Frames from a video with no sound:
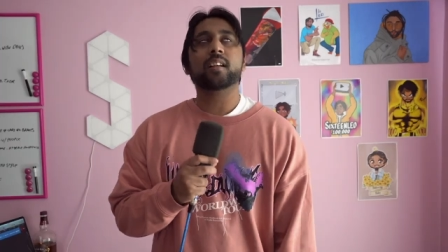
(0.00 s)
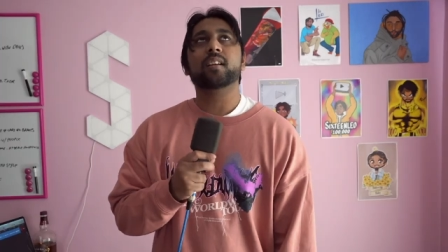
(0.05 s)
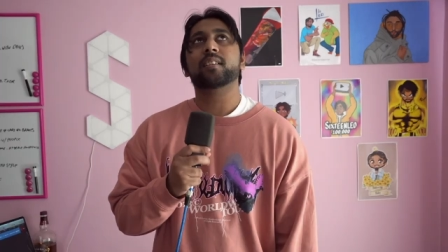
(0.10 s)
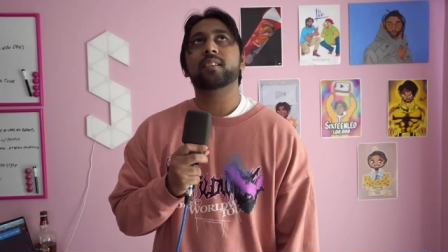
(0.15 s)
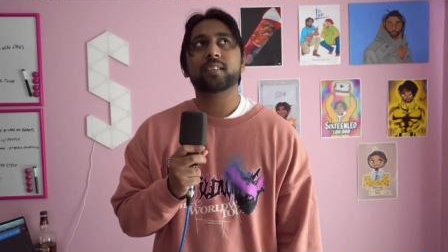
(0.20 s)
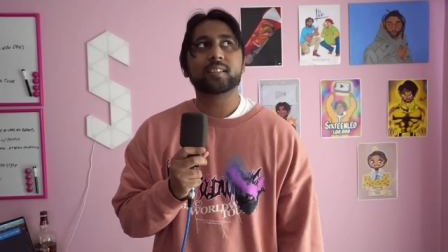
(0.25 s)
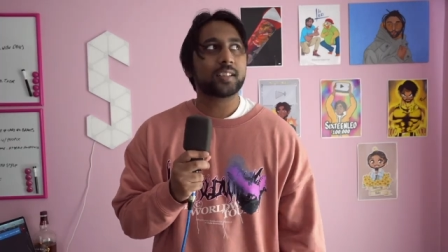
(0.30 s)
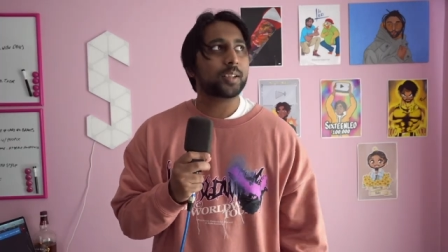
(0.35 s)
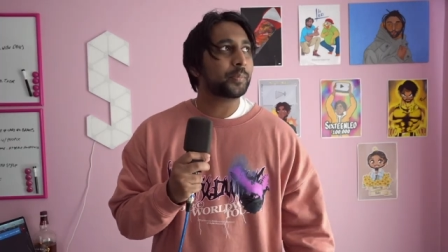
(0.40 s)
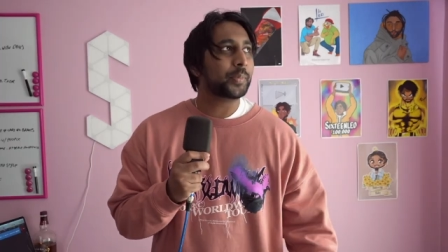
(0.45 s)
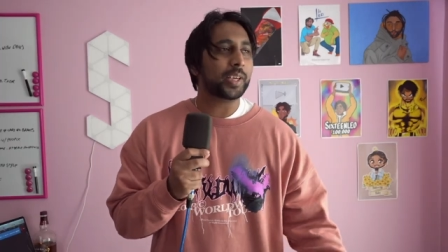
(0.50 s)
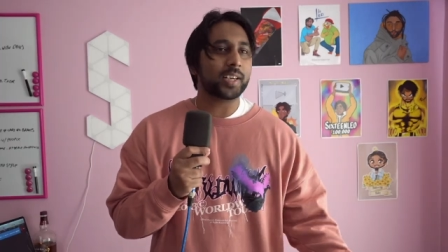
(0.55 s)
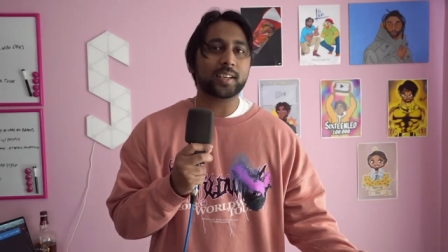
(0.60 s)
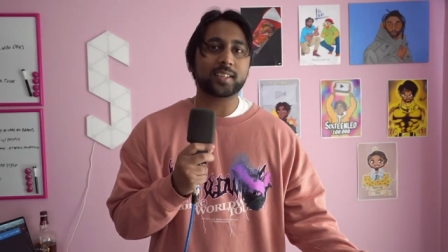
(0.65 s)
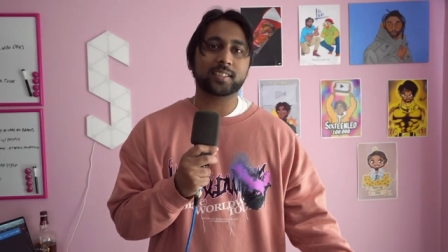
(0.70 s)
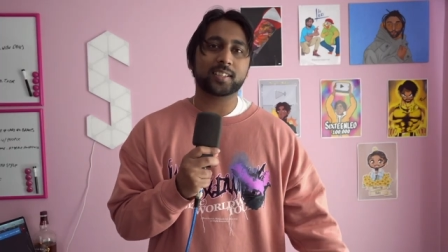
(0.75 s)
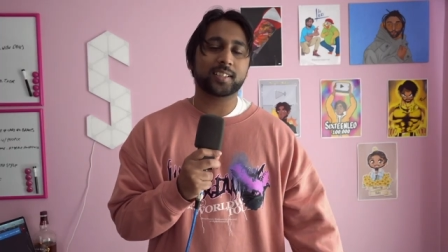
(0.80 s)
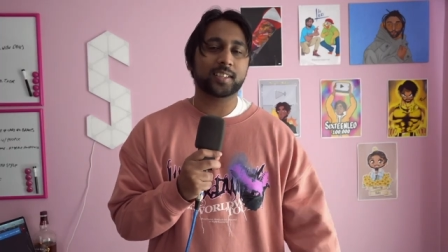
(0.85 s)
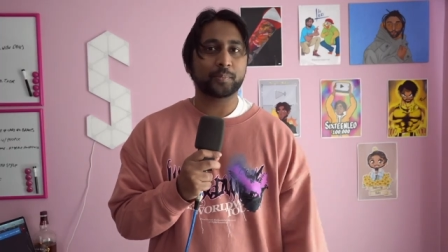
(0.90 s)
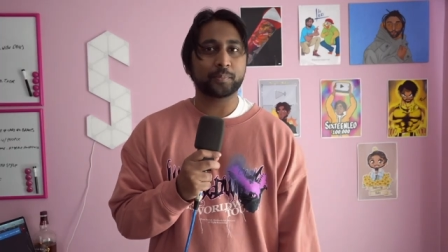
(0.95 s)
Ugh, let me
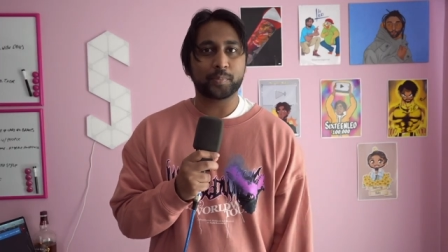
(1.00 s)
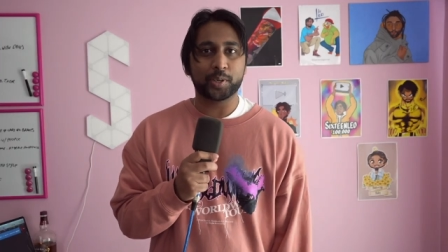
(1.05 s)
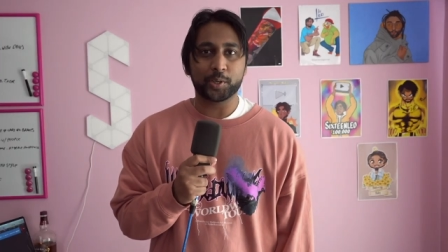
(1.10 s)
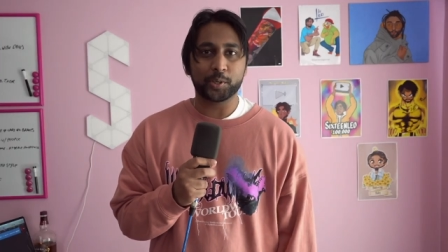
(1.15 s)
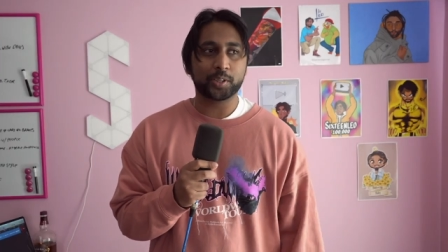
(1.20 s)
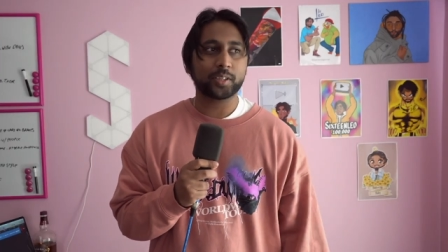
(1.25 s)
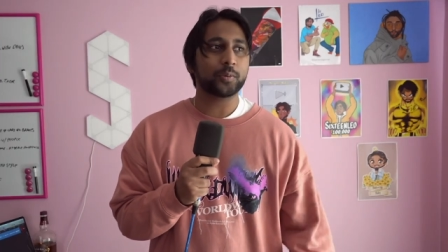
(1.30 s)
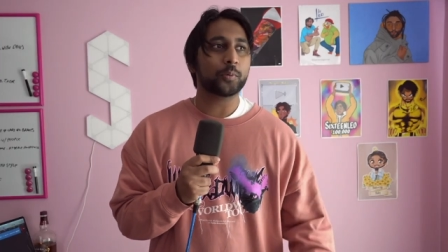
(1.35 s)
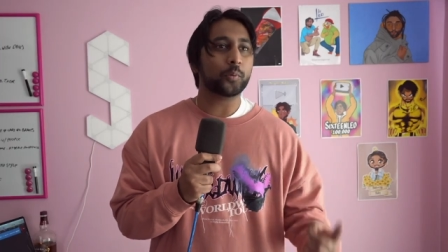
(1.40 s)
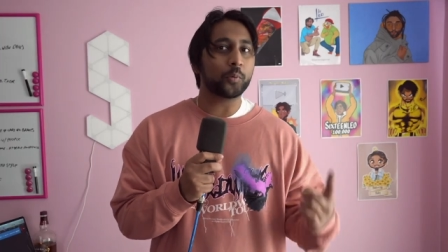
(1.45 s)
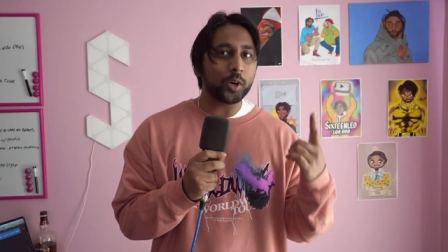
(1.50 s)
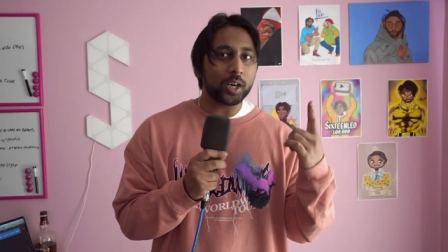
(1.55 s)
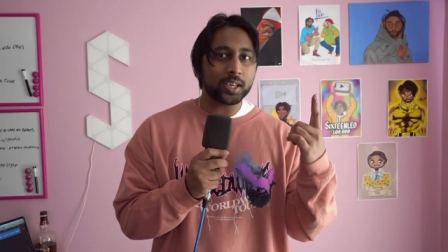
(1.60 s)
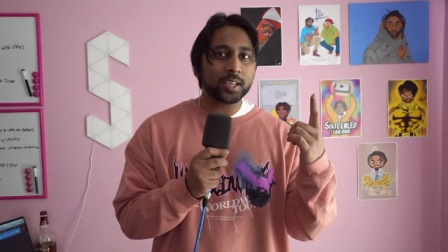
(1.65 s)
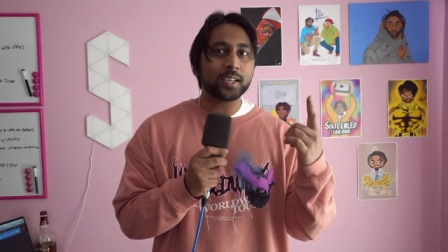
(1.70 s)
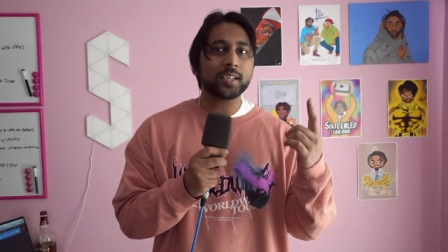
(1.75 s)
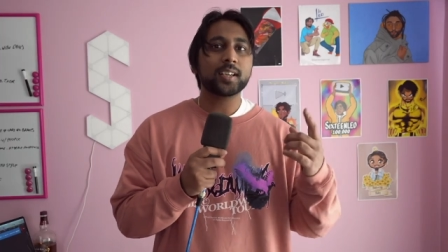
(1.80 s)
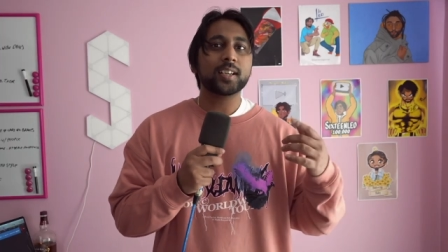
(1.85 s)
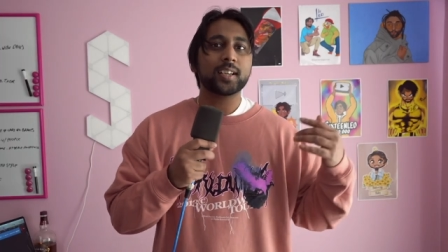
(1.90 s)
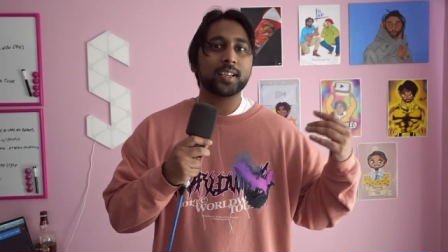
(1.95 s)
answer them both.
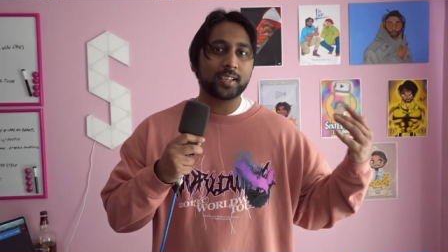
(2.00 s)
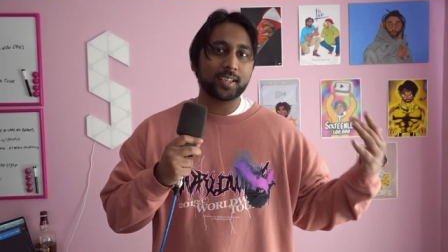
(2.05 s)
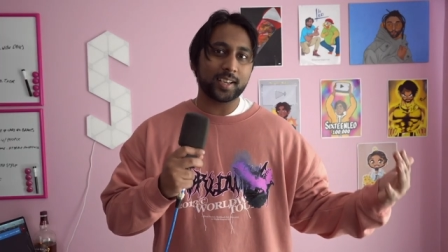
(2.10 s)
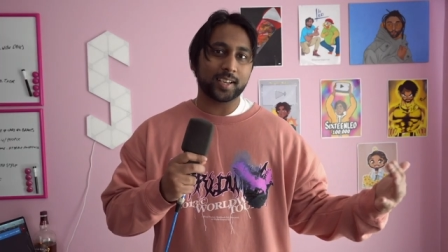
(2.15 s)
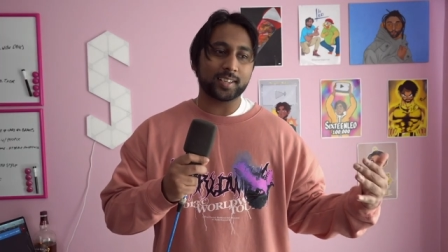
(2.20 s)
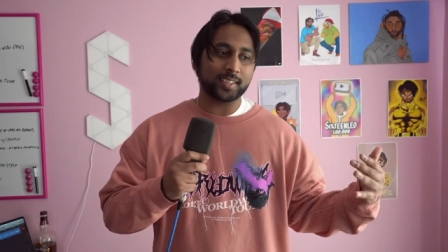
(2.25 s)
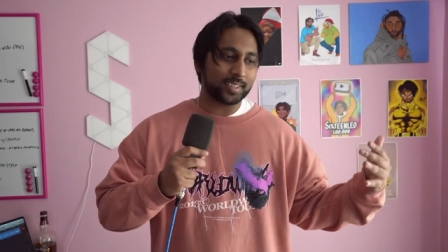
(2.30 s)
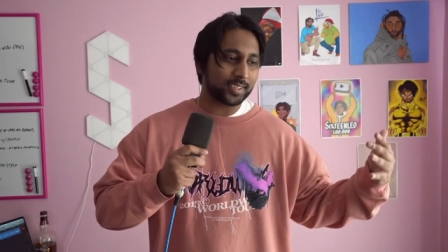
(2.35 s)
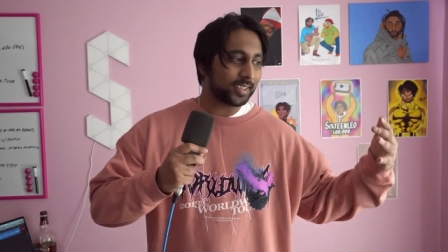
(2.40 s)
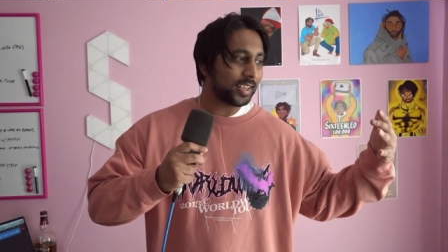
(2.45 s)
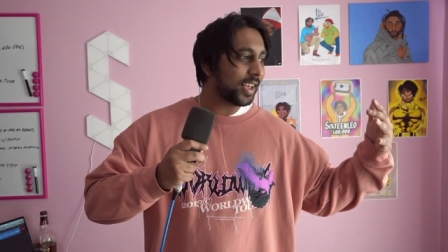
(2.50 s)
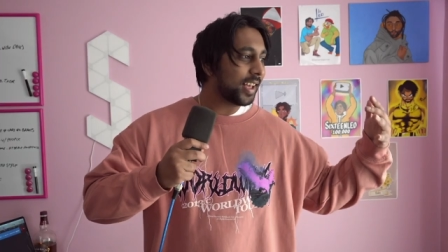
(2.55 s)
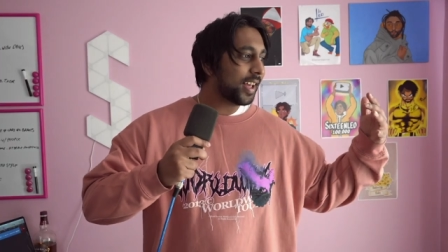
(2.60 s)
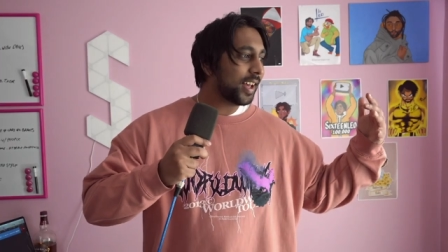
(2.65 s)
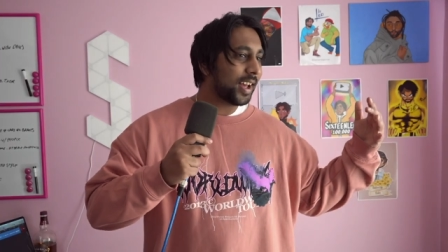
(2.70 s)
One, yes.